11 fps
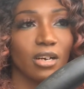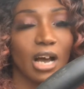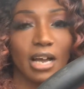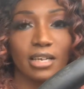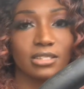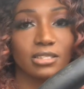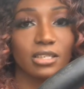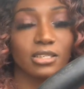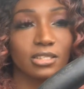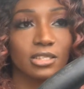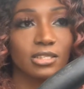I guess the
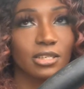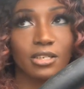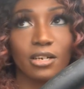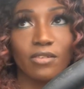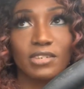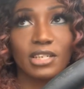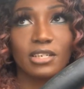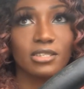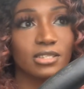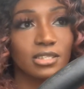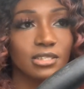assistant of the
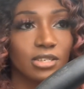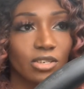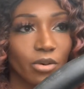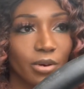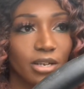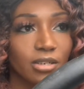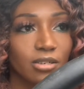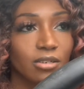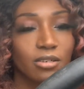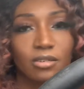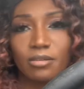assistant director.
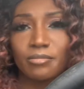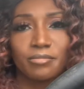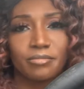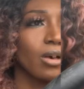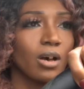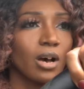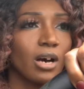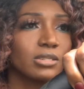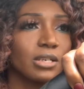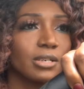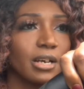
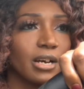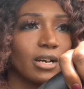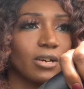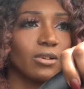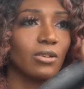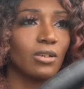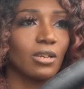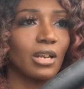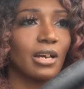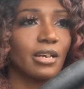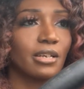Also, y'all,
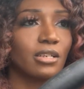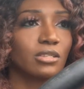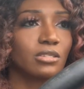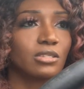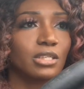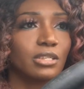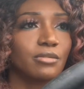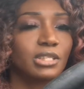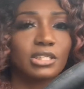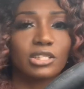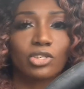like she
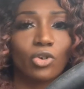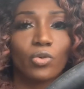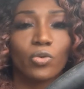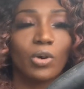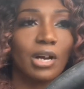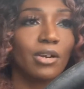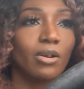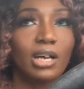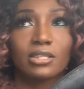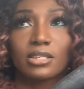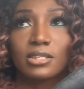she just cool. I don't
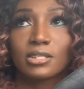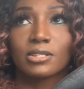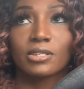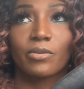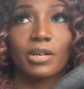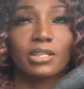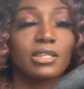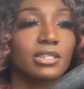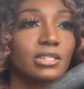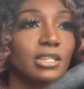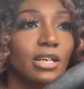like the assistant director
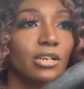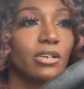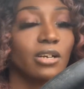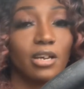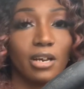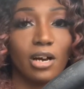of this daycare at